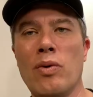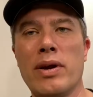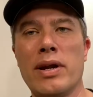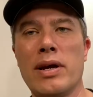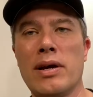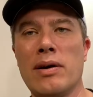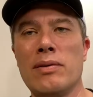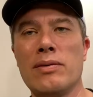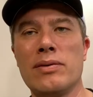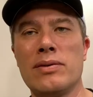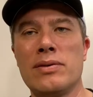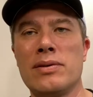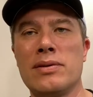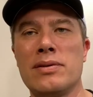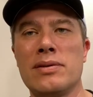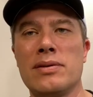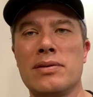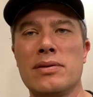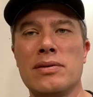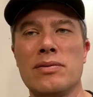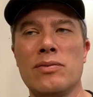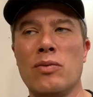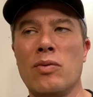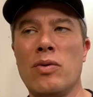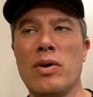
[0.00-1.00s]

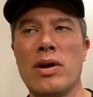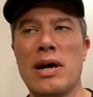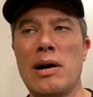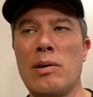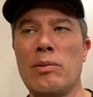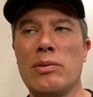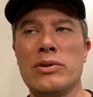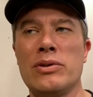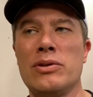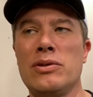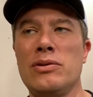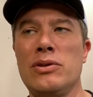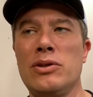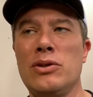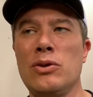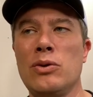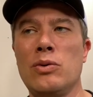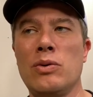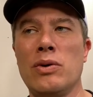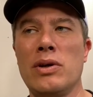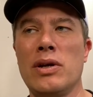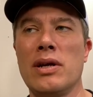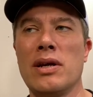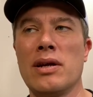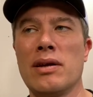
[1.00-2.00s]
I was
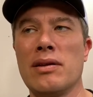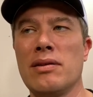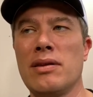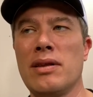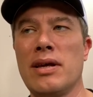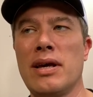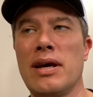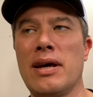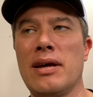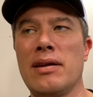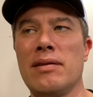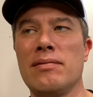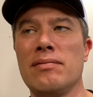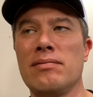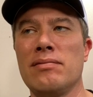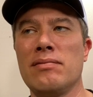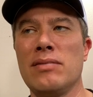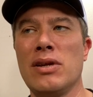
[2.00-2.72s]
doing that,